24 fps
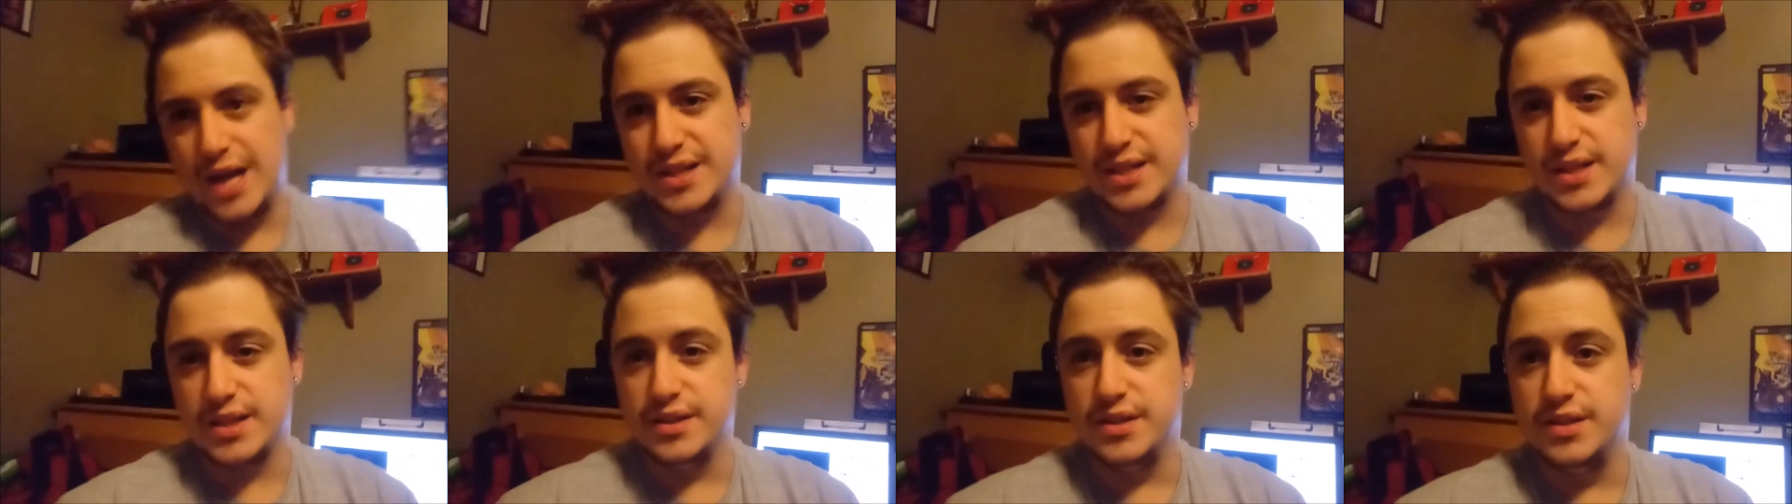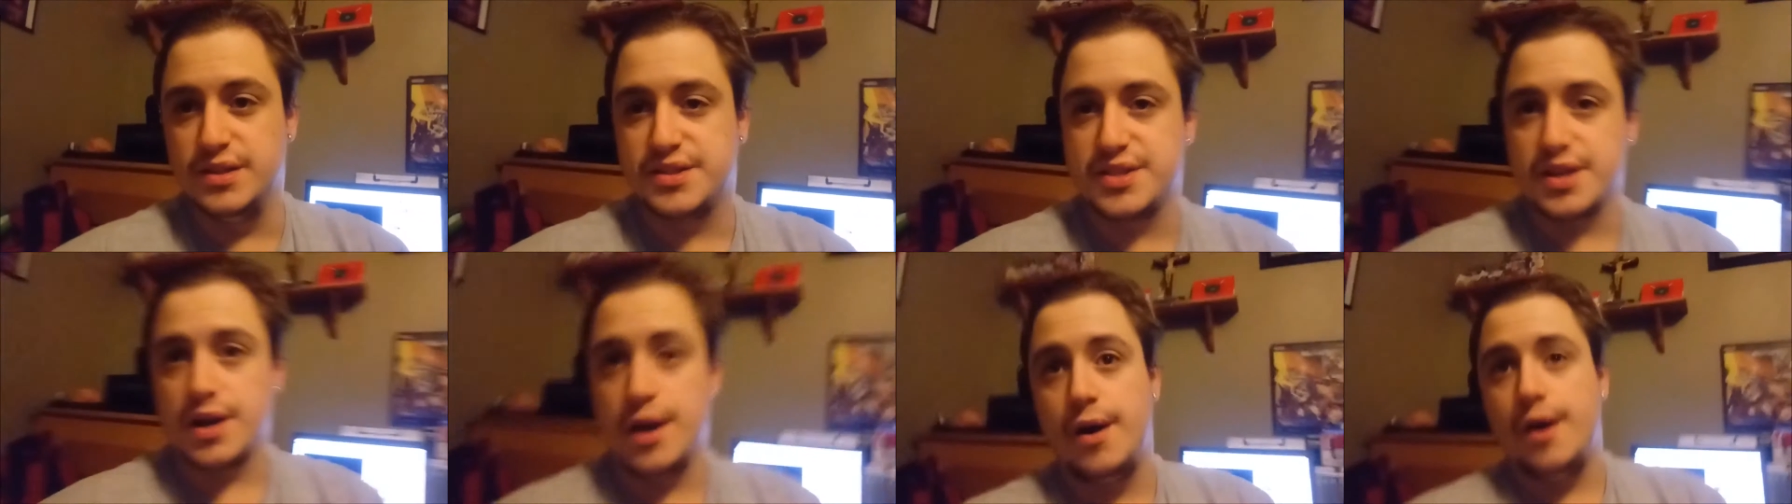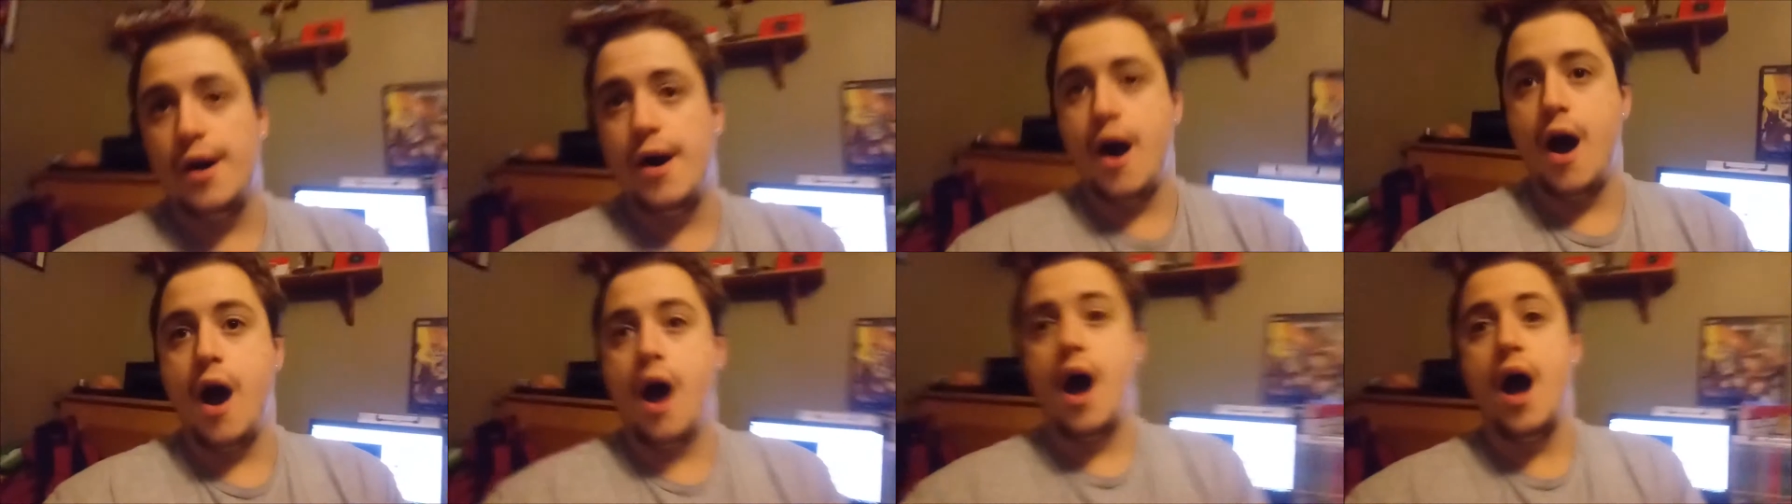had to
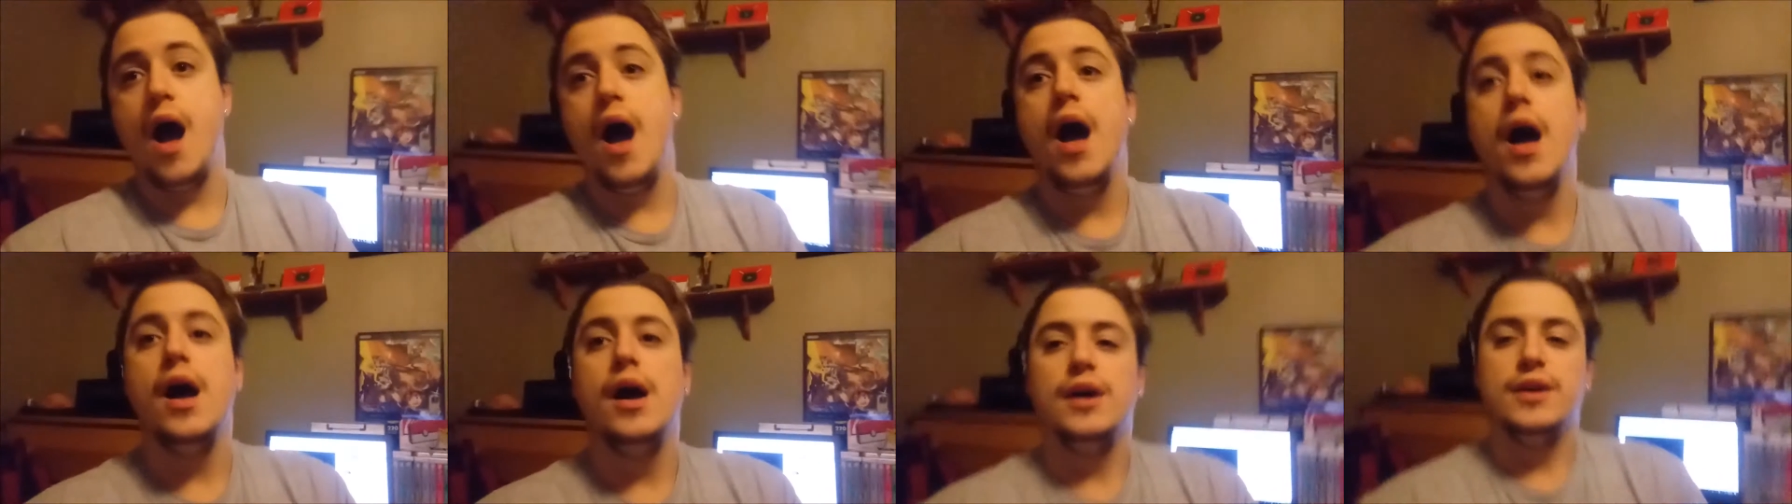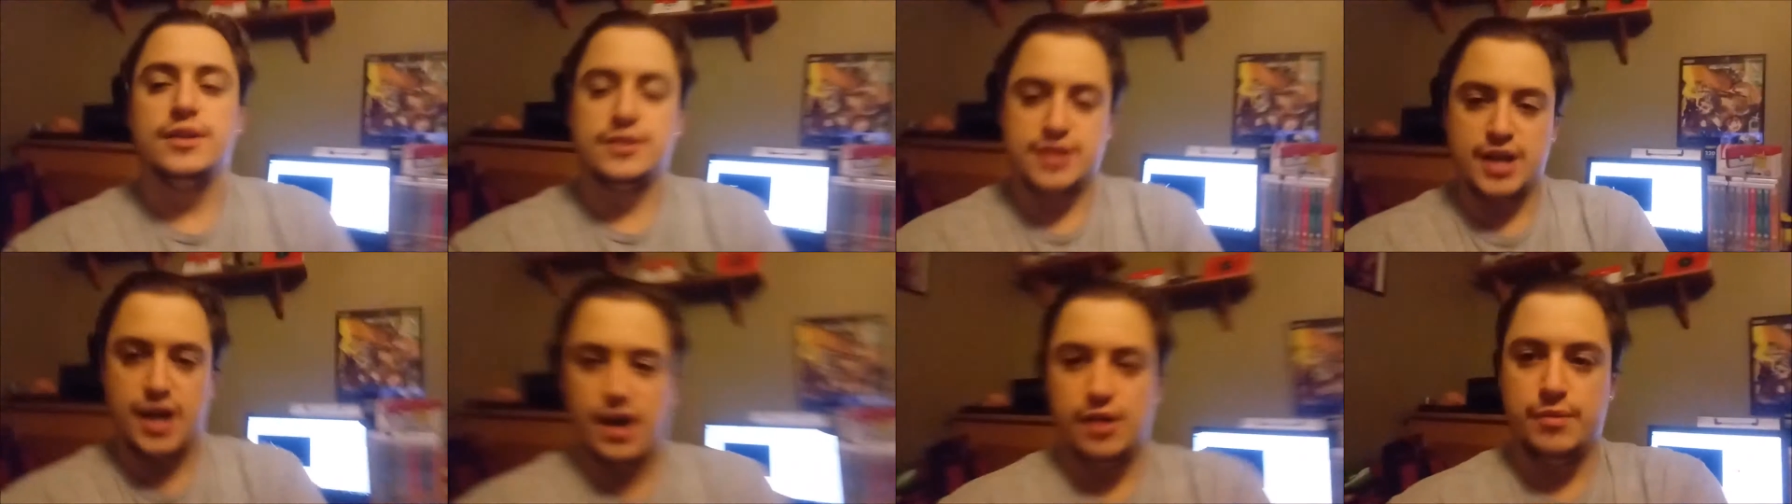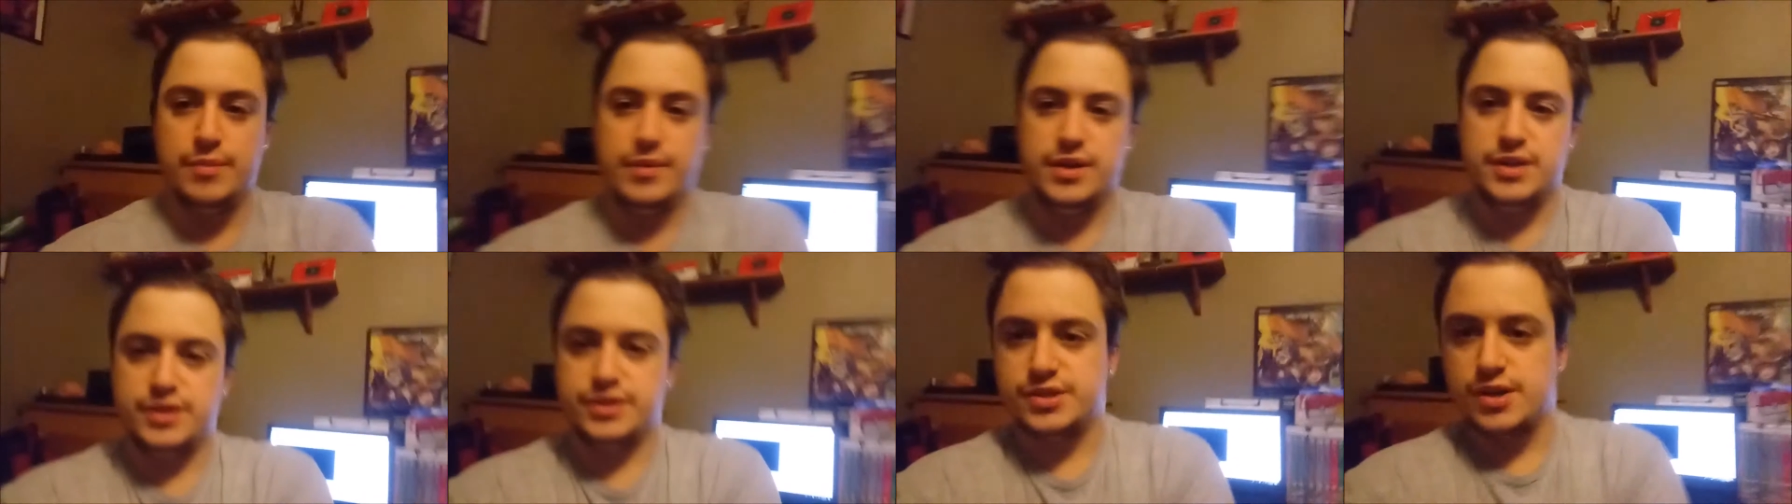uh, tell me